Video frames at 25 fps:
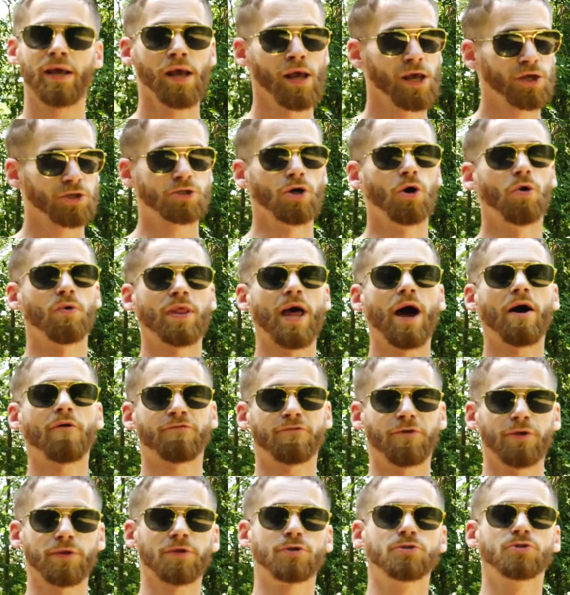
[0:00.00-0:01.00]
So without
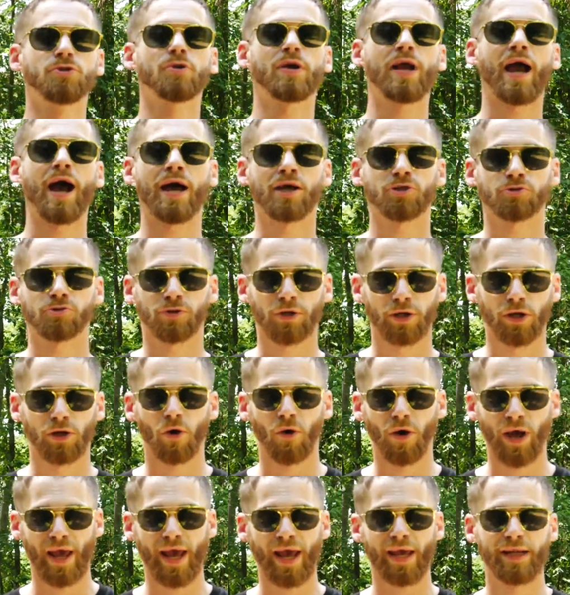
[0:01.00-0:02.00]
further ado, guys, we're going to go
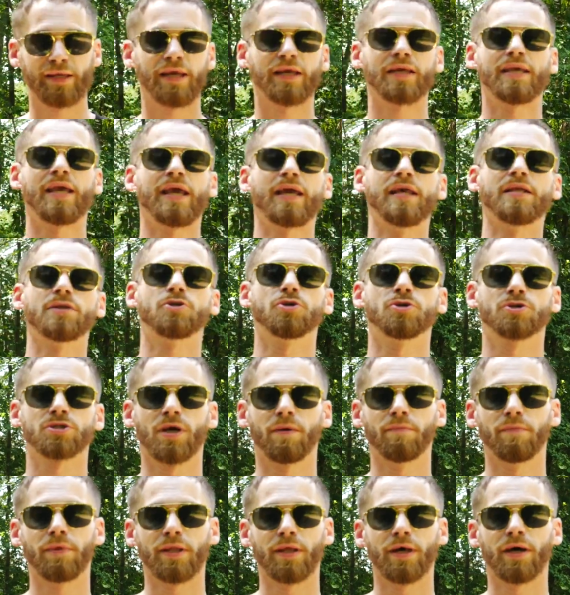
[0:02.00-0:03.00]
ahead and get into
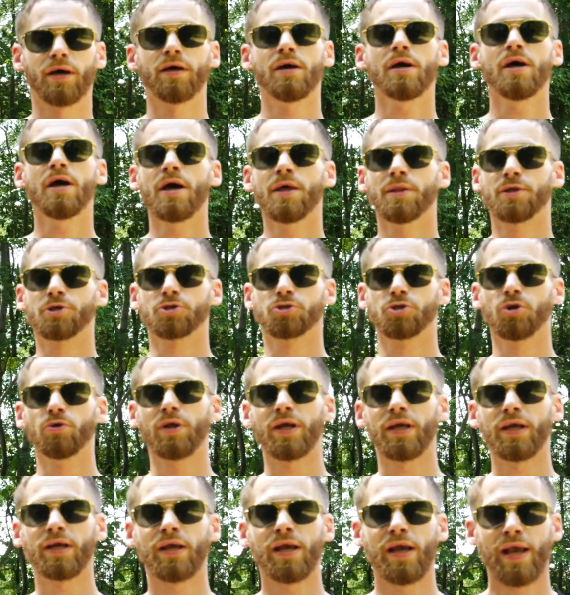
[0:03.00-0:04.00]
some of the
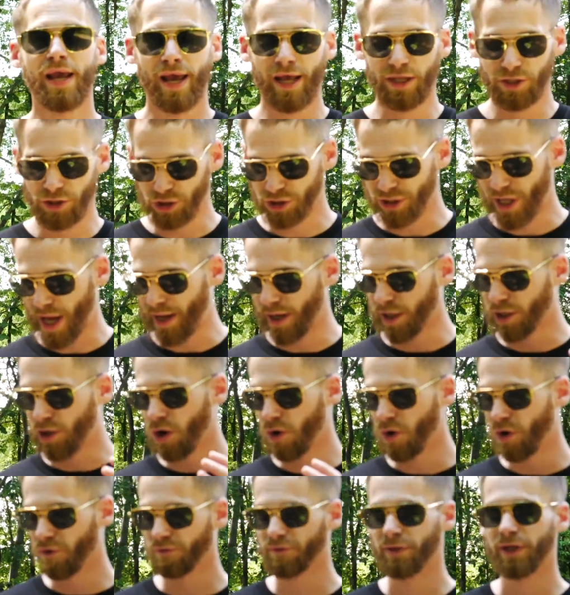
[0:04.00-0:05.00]
shooting, and just kind of go
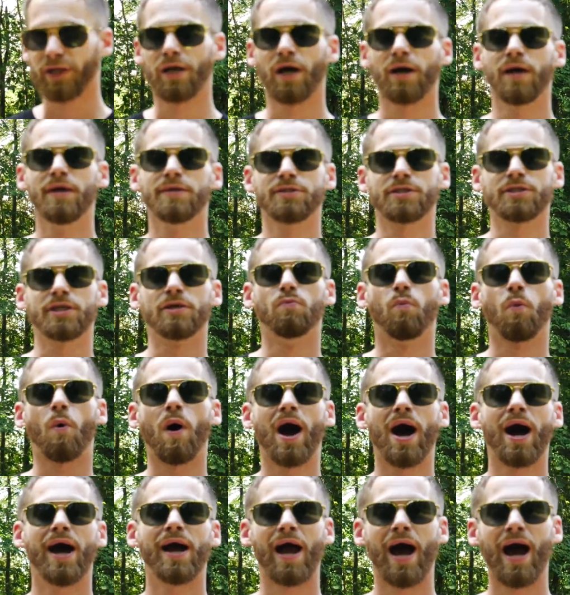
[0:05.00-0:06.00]
over the guns and
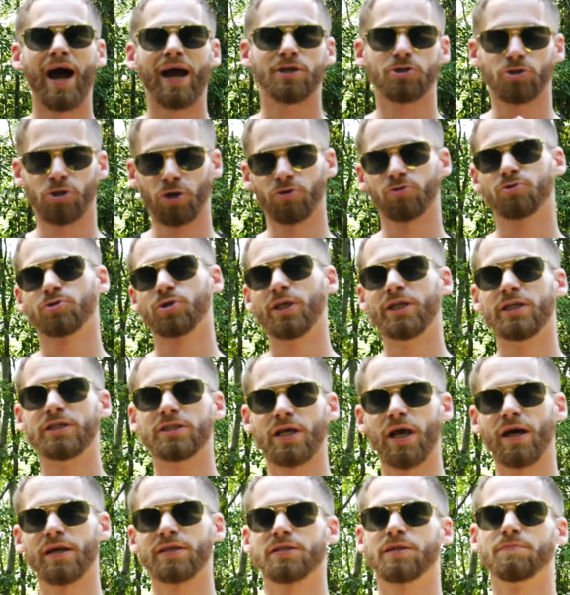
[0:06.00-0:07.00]
why I chose these
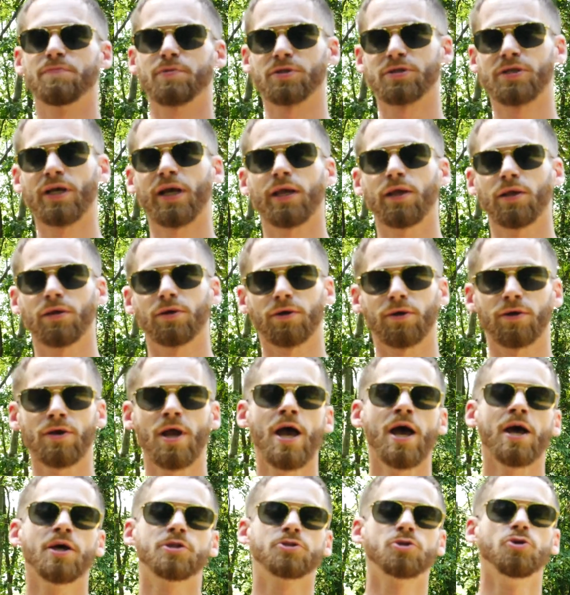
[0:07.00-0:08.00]
guns in particular
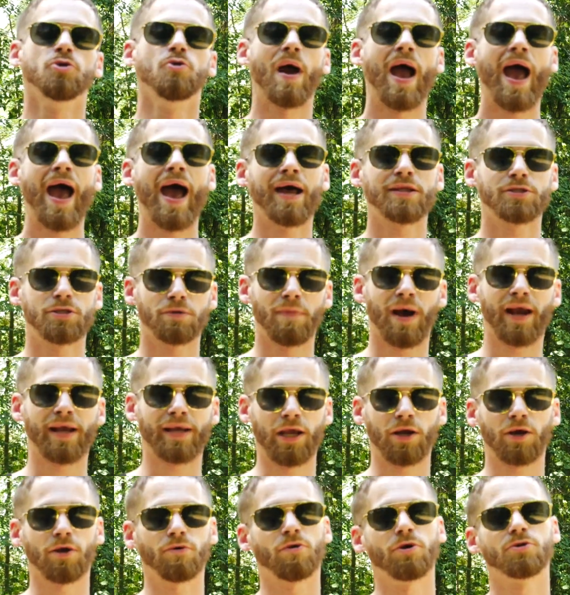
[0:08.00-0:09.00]
to add to my
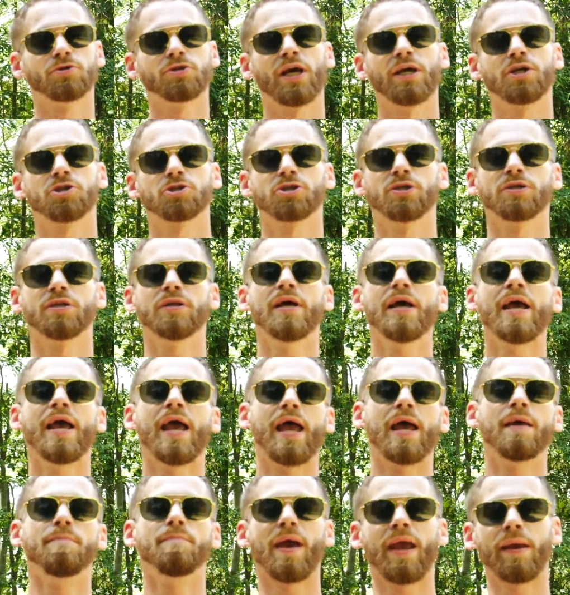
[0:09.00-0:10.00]
carry rotation,
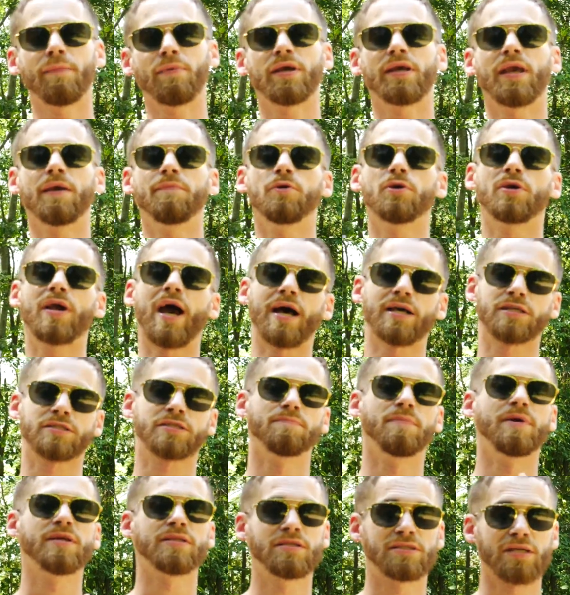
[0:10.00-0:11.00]
and maybe give you guys some
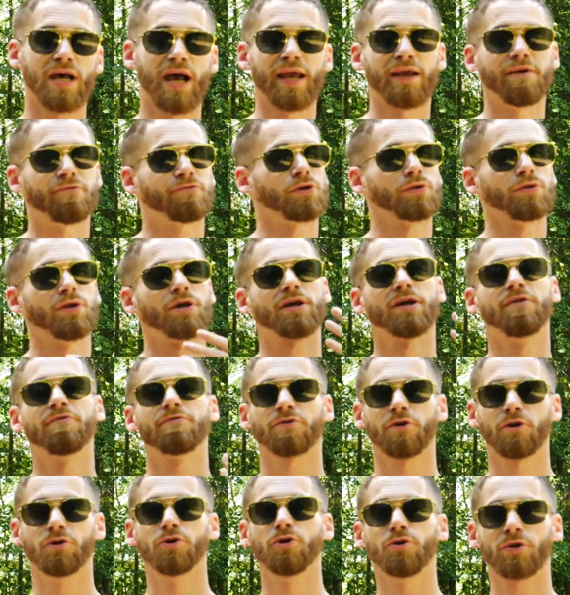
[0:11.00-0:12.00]
insight if you're looking
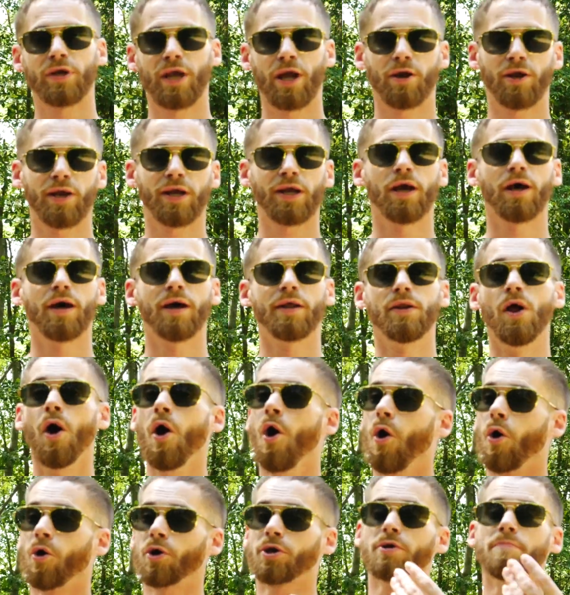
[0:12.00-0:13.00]
for a new carry gun,
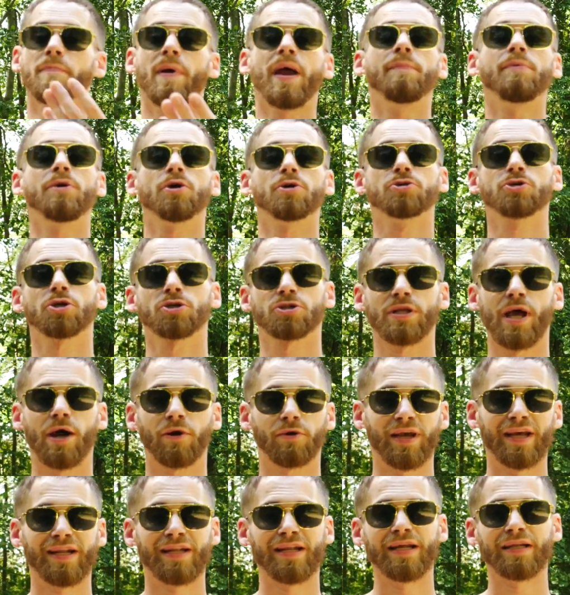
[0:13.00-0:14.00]
or maybe you're just now
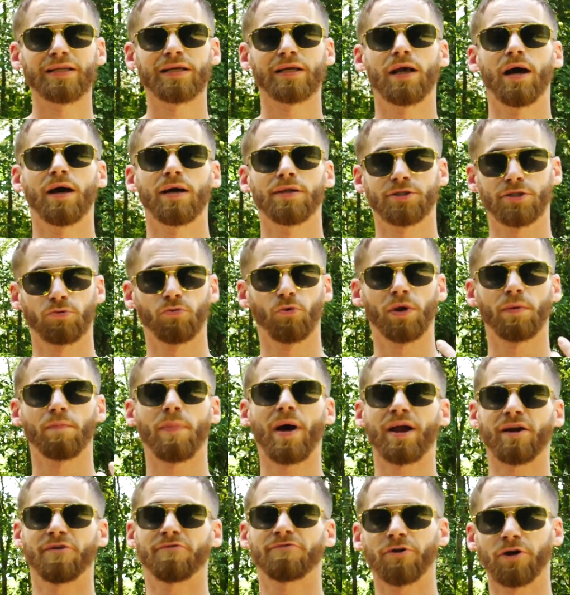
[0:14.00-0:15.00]
getting into guns and want to buy
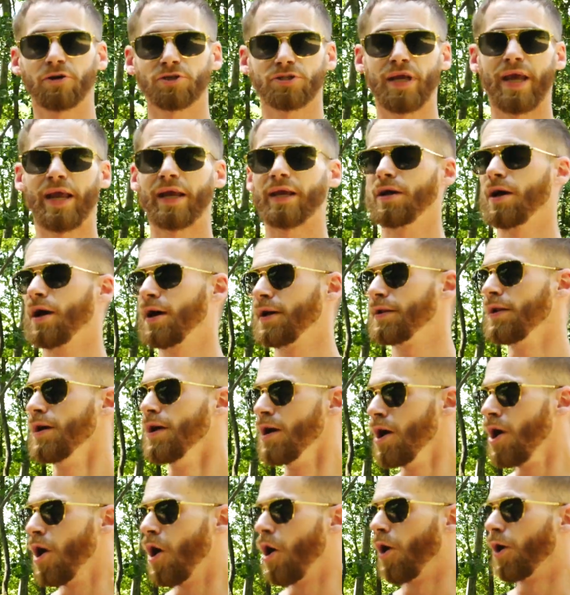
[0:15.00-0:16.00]
your first handgun,
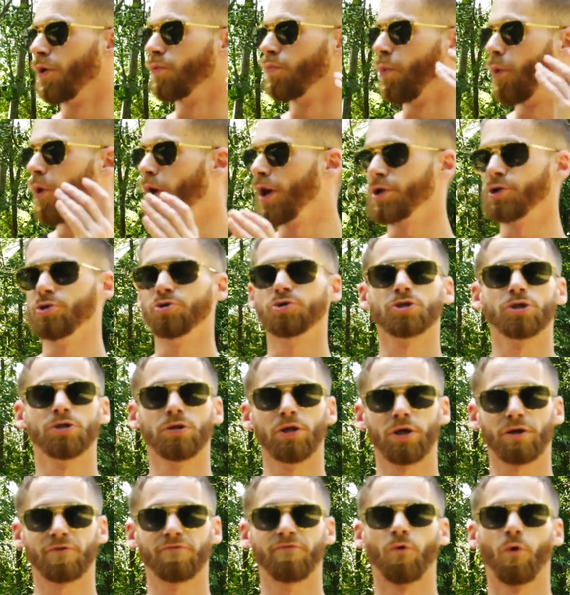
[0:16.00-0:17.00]
on what you should
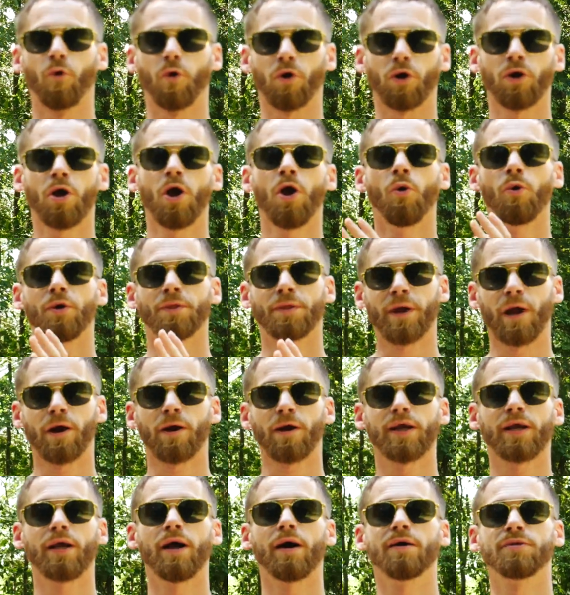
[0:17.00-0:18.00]
look for with
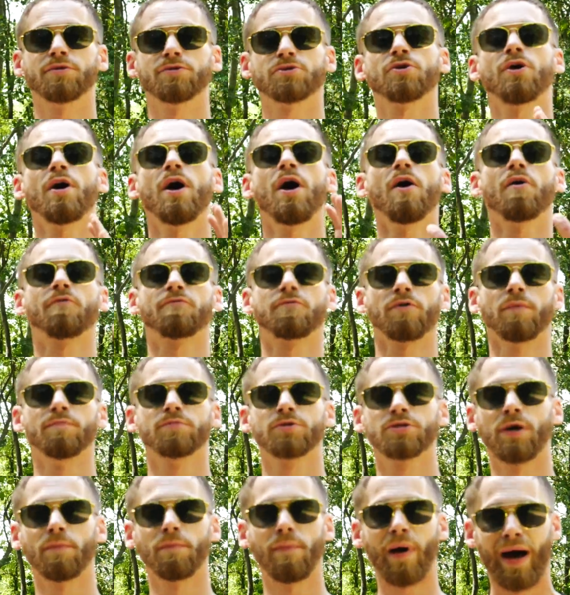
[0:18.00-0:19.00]
carry guns from
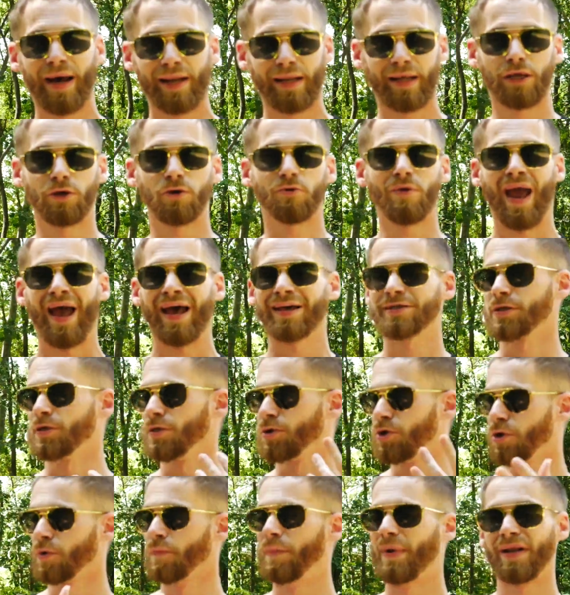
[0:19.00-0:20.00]
somebody who has a
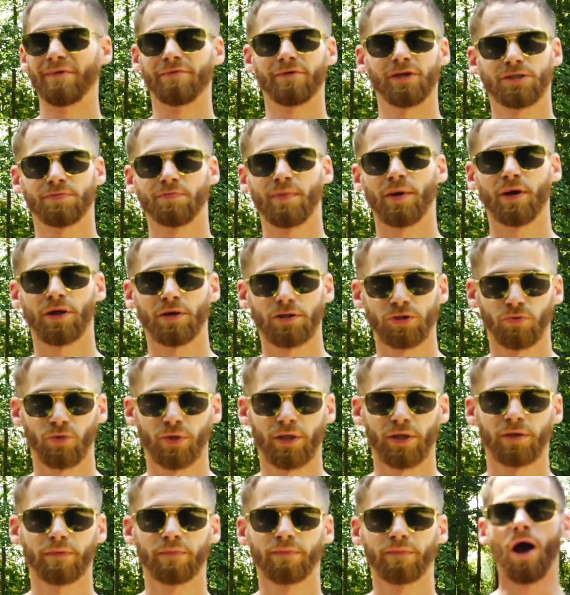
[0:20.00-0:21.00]
little bit of experience with it.